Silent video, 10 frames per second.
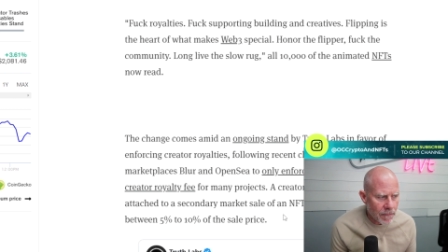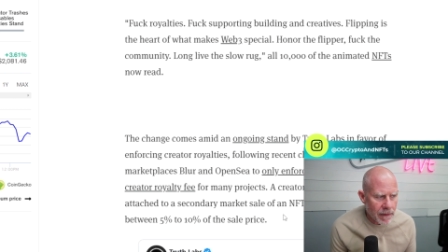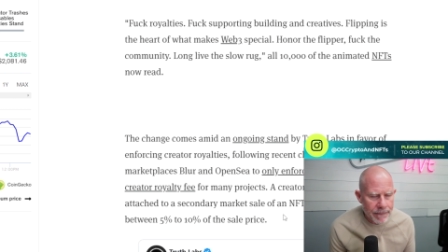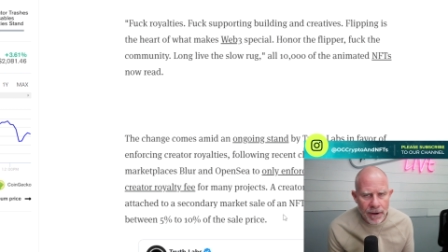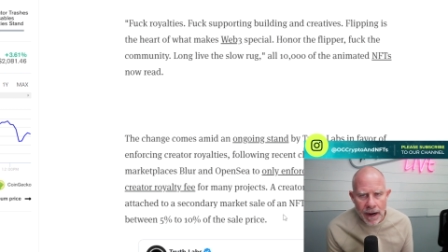
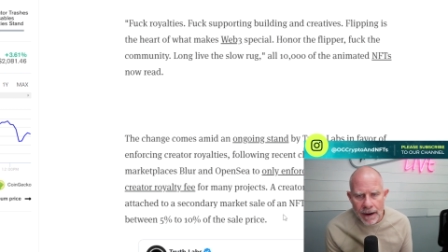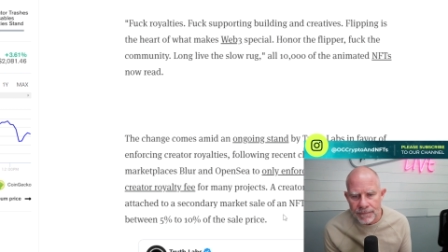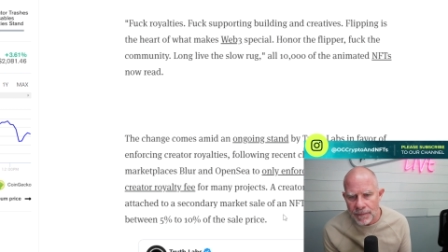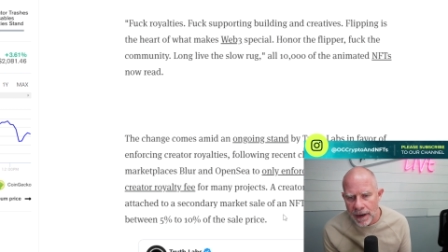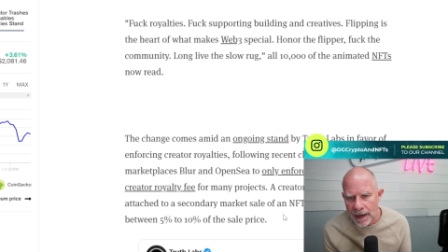my
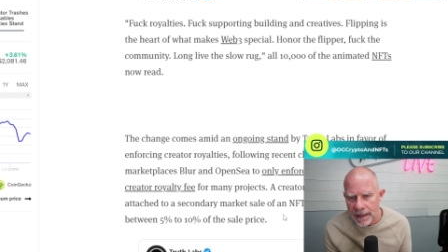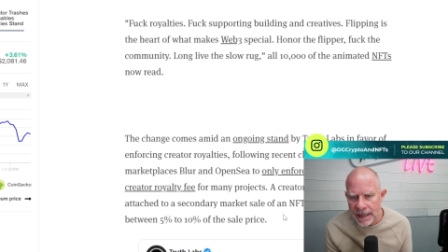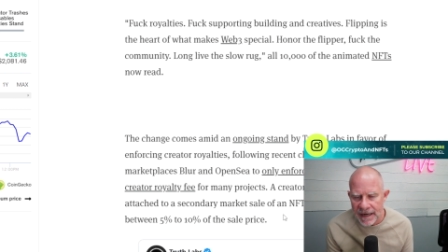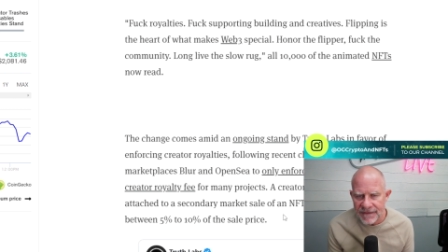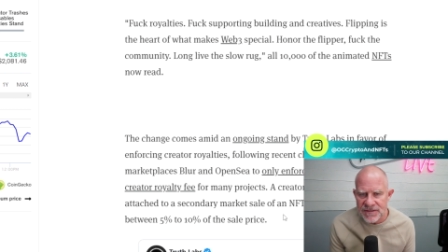prop, my
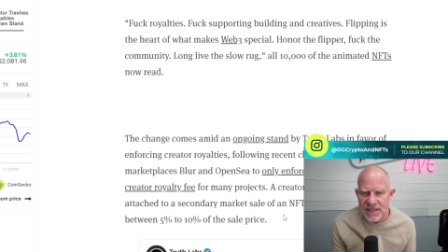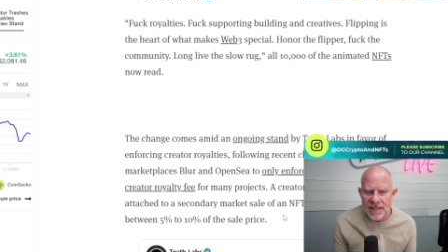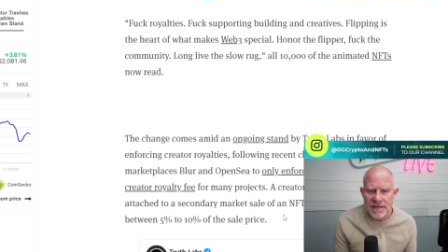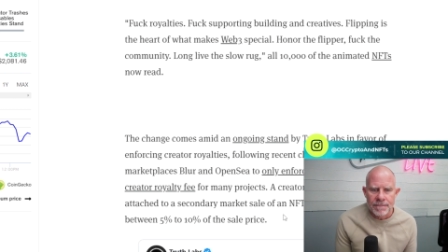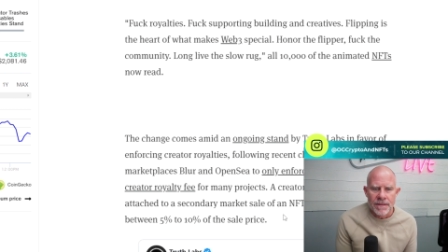N F
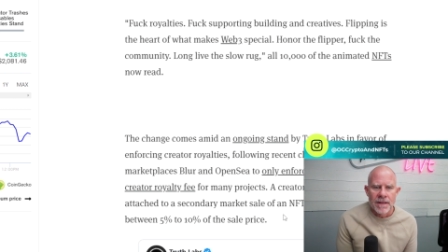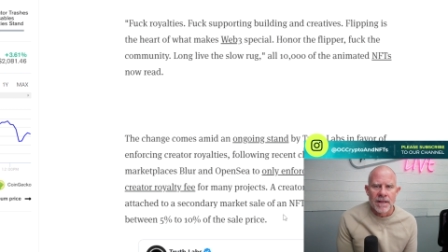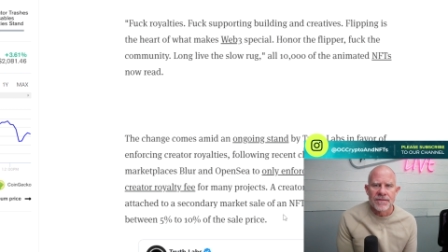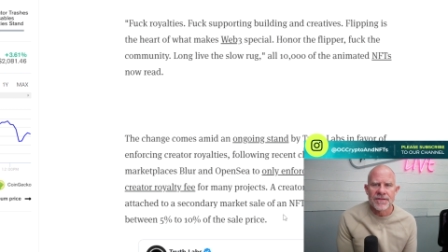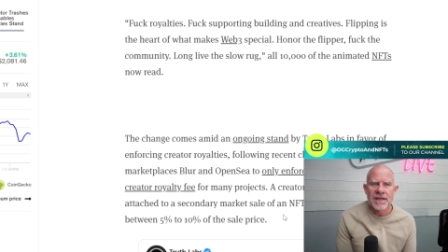T,
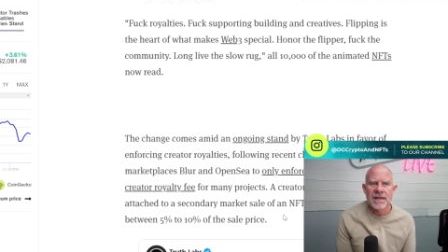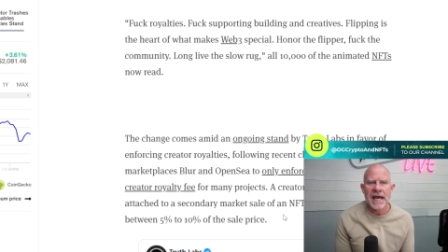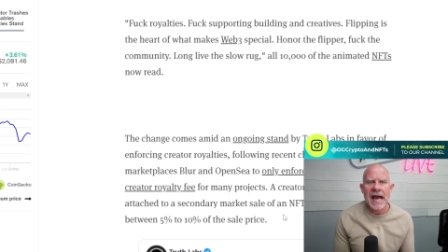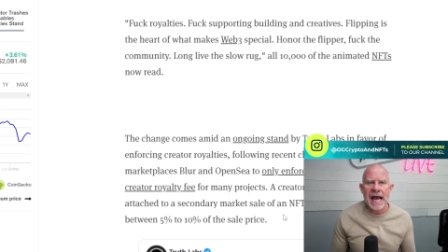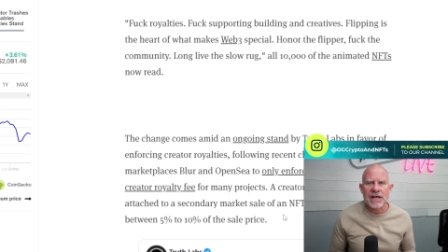the
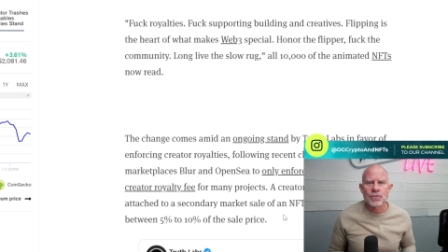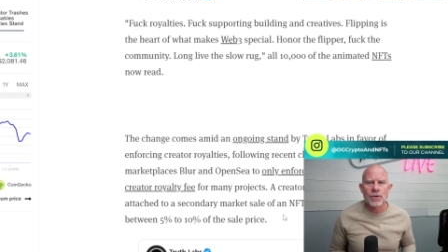actual